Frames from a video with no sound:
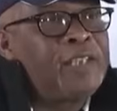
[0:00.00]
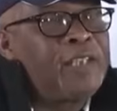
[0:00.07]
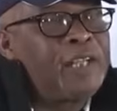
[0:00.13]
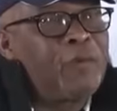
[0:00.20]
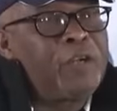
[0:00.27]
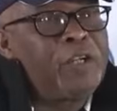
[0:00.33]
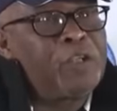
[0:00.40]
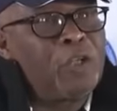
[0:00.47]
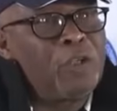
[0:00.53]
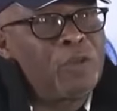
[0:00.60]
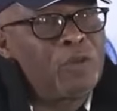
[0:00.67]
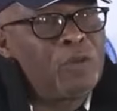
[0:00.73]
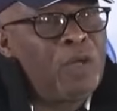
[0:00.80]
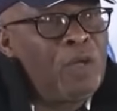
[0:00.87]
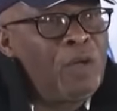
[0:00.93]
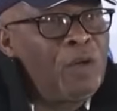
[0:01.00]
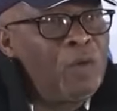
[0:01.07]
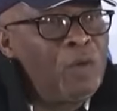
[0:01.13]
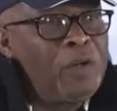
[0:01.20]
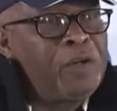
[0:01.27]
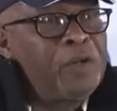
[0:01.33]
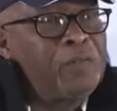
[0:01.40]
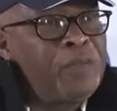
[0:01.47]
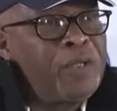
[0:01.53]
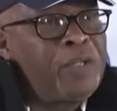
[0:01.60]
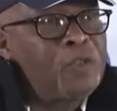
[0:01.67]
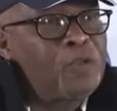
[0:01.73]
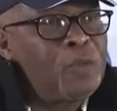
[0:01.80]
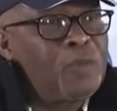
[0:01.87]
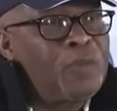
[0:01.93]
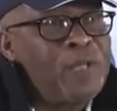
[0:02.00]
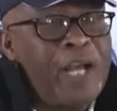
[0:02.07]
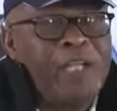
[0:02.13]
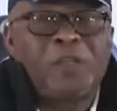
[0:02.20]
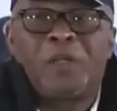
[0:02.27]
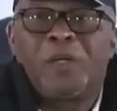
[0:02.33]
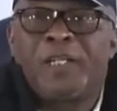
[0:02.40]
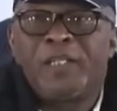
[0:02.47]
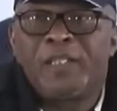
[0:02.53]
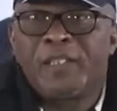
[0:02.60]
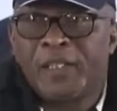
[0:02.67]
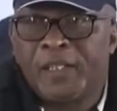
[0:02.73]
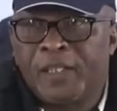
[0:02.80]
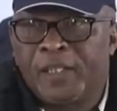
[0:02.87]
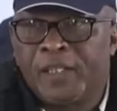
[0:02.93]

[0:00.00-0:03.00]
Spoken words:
the region what it means to be nationalistic.